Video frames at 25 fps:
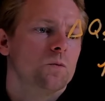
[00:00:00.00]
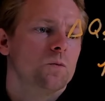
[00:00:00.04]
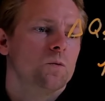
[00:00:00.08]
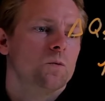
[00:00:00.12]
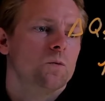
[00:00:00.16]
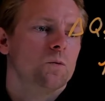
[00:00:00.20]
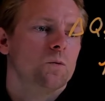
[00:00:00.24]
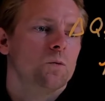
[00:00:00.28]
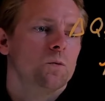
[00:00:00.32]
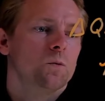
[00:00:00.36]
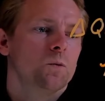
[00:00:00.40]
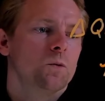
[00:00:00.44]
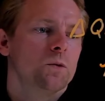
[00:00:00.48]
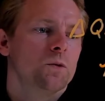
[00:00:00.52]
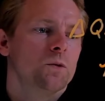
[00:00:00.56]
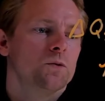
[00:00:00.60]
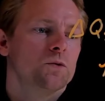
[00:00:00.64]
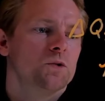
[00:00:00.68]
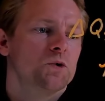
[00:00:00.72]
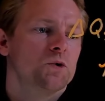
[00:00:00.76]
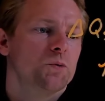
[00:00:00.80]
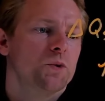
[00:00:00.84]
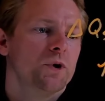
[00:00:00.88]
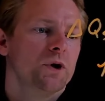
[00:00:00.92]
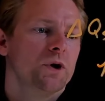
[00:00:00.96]
with
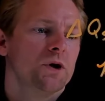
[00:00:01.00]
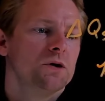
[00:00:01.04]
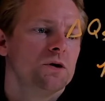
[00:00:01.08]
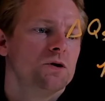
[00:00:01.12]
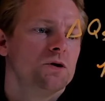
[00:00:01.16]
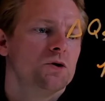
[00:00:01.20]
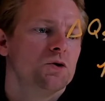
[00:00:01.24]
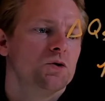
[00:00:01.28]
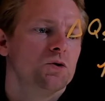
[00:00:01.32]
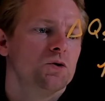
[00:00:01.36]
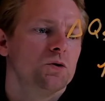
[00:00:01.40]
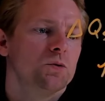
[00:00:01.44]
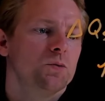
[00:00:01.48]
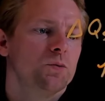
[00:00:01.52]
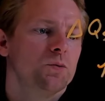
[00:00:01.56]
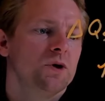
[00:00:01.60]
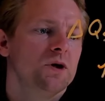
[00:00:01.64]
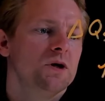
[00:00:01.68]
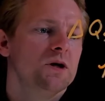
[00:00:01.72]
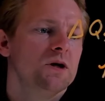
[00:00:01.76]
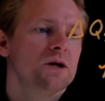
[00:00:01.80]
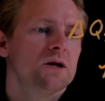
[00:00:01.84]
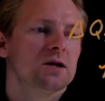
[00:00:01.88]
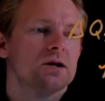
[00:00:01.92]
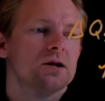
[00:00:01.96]
respect to
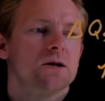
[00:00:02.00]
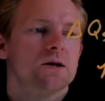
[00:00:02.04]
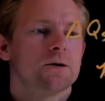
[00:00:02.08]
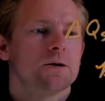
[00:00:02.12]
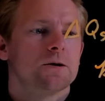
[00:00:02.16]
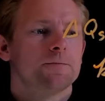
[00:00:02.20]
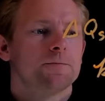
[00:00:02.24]
PS